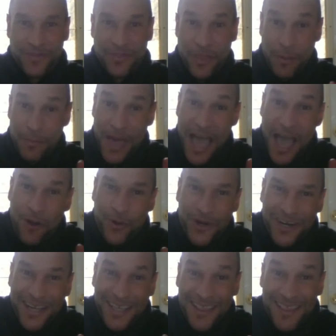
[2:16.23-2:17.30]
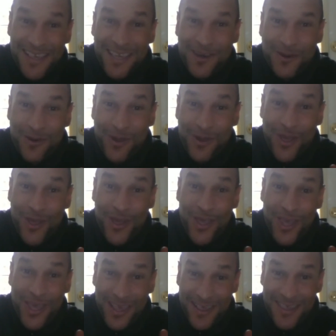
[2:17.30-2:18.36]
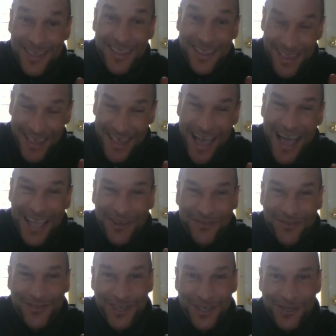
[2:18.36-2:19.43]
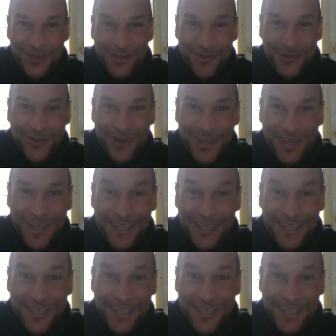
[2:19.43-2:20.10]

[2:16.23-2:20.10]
The power is inside of you